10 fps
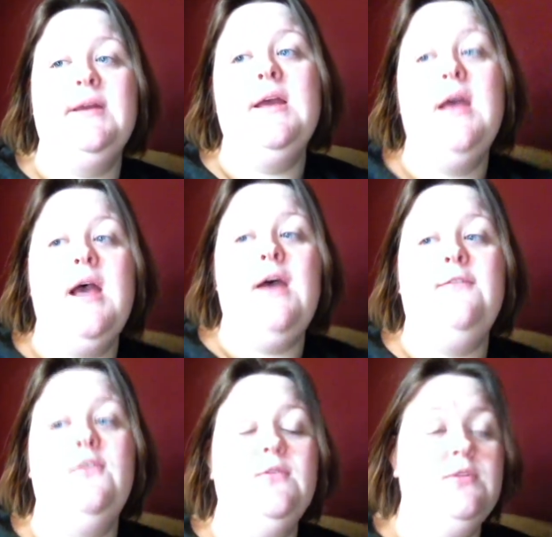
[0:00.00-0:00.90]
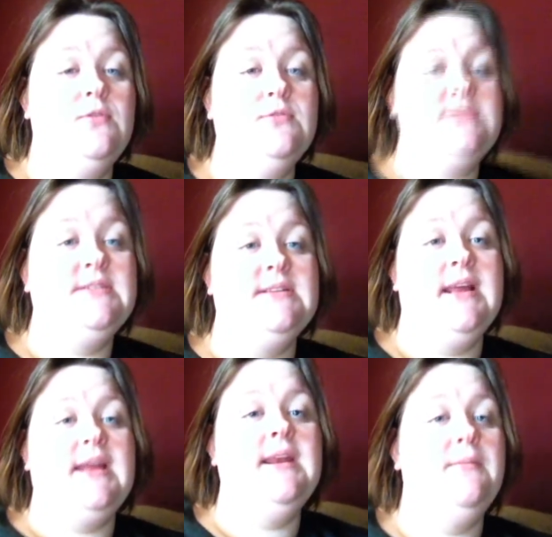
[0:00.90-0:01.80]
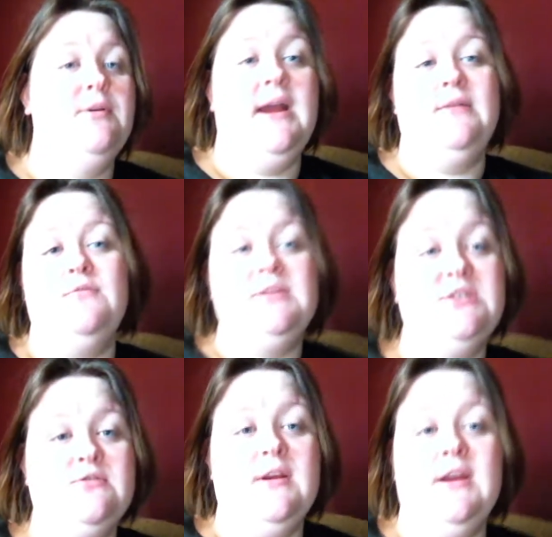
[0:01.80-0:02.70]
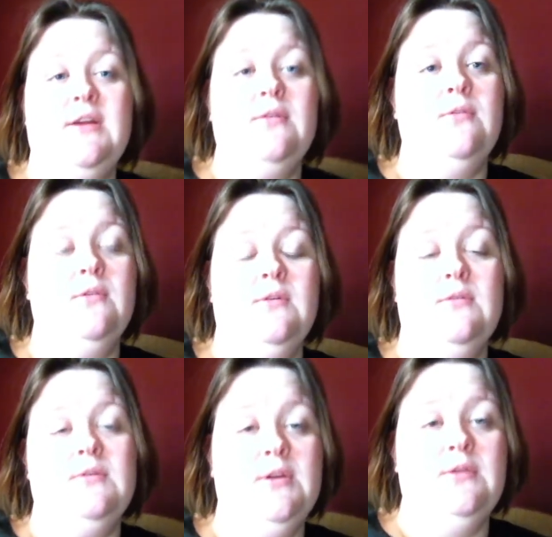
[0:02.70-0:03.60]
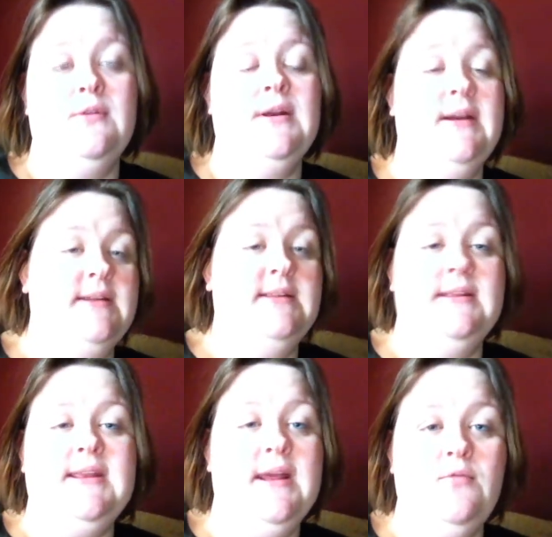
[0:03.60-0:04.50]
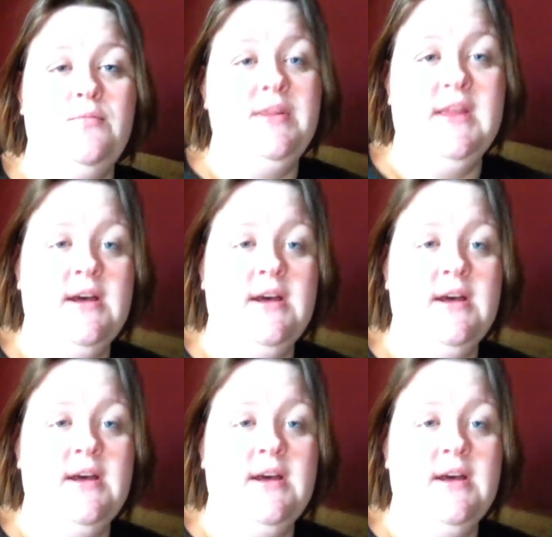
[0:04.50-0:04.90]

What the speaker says: be a straight or a yuri, and the 10 will be the opposite of whatever the previous one was.